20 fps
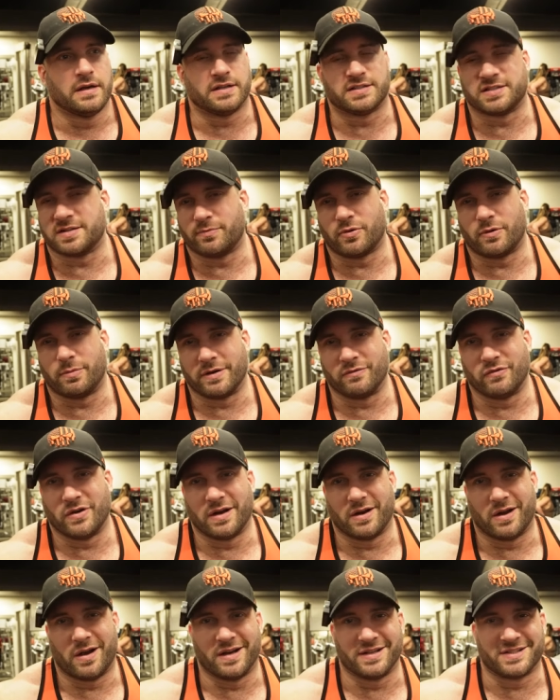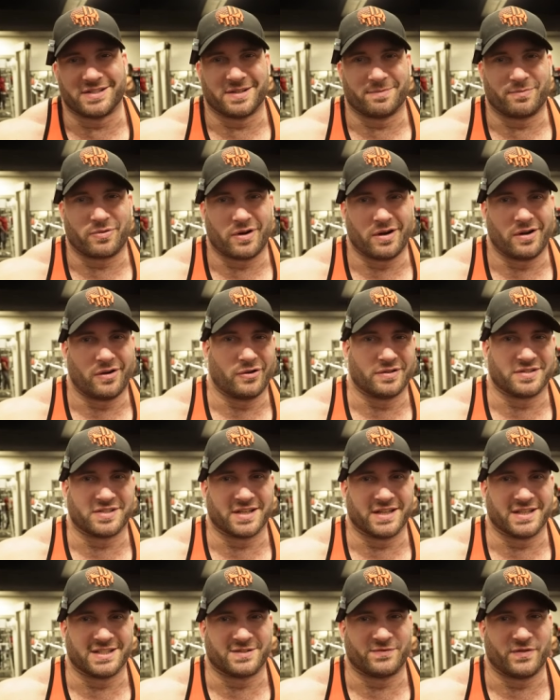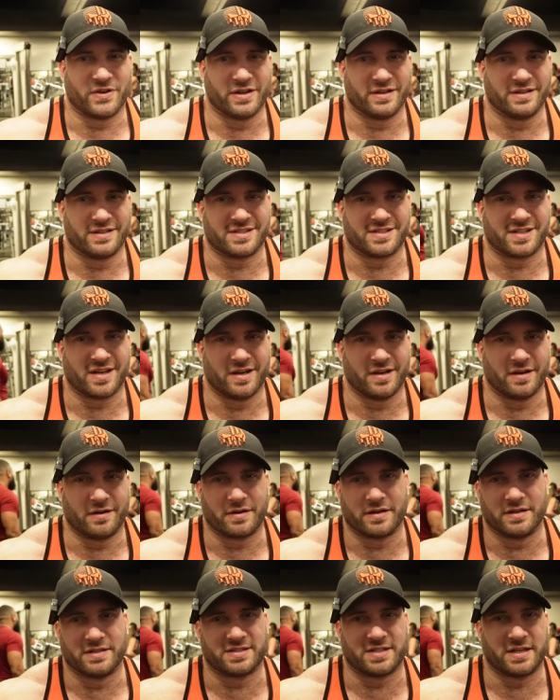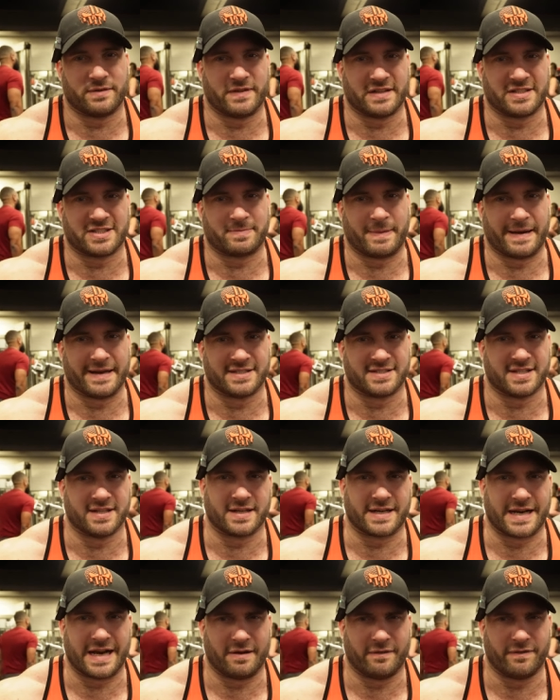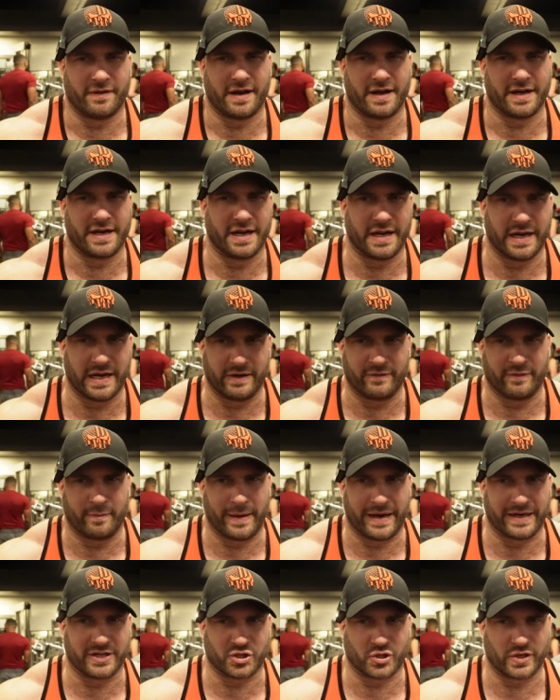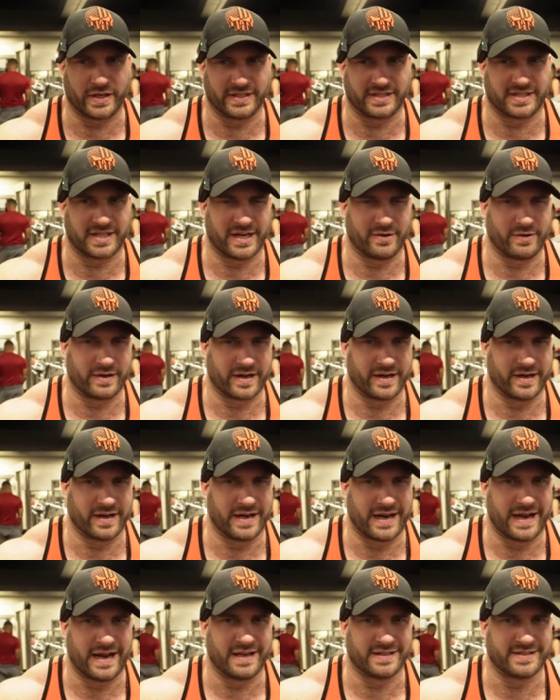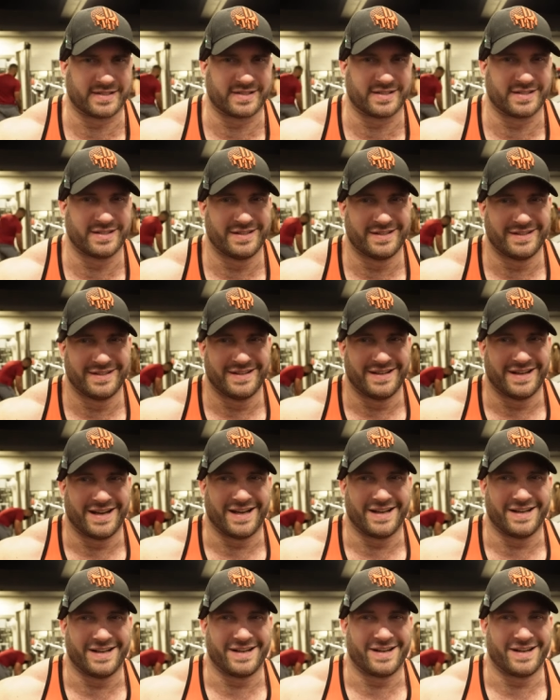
as you probably realise, the priority is speed. So I'm um, going to see if there's space in the cafe. The batteries here are going to last, and